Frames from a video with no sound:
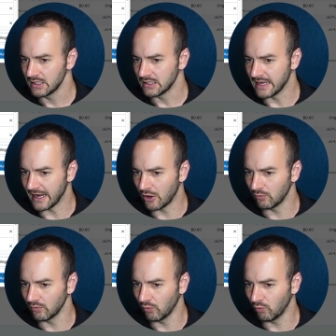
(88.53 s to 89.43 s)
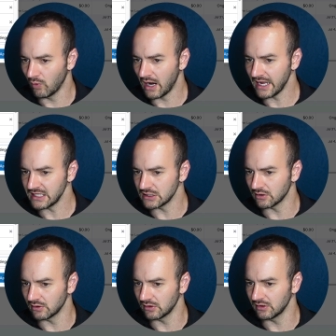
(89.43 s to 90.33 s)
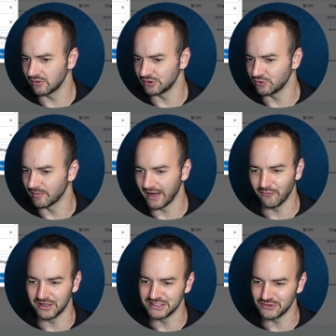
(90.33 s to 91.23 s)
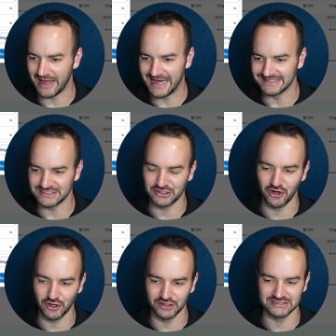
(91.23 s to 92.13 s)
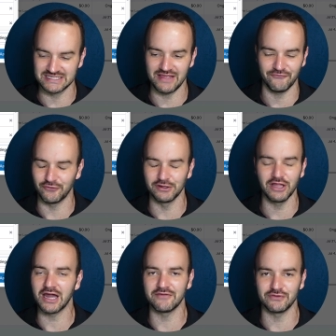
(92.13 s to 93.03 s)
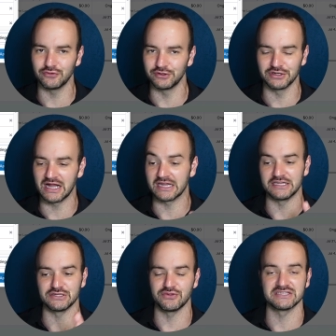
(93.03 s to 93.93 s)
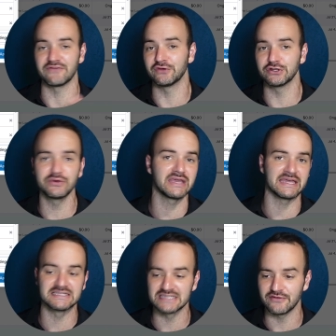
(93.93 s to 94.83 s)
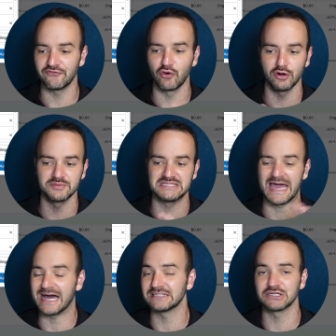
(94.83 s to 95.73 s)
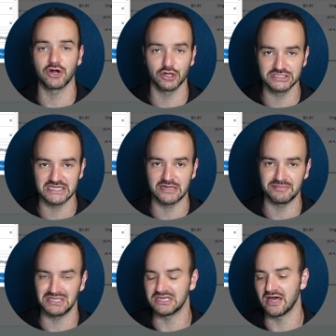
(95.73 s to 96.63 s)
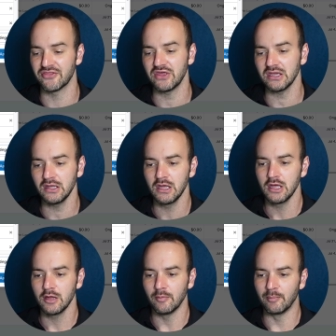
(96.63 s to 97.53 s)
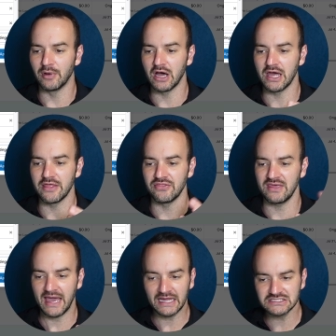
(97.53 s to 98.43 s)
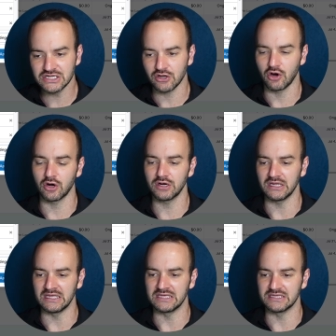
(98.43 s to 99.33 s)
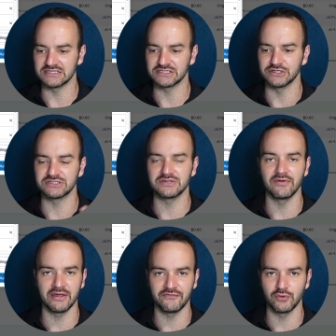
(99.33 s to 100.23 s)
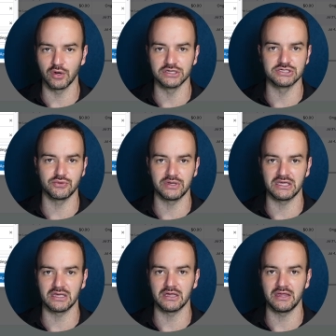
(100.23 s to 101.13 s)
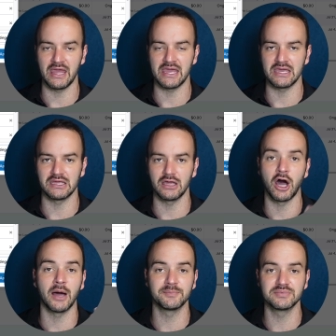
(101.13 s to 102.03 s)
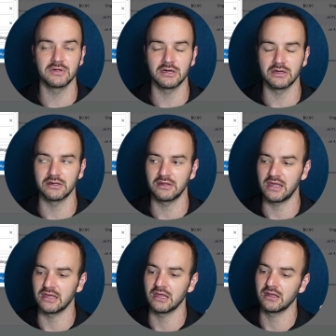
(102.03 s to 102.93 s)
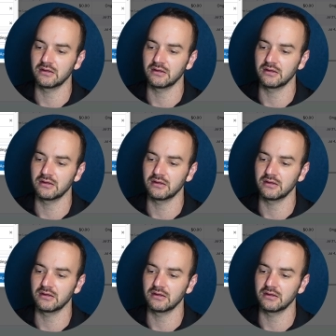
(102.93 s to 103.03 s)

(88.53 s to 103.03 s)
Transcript: Now, why you might want to do add to cart. For a lot of you, you're not going to do this. If you're doing instant forms, the add to cart's going to mean nothing, but the add to cart is good if you are doing a ob, uh, a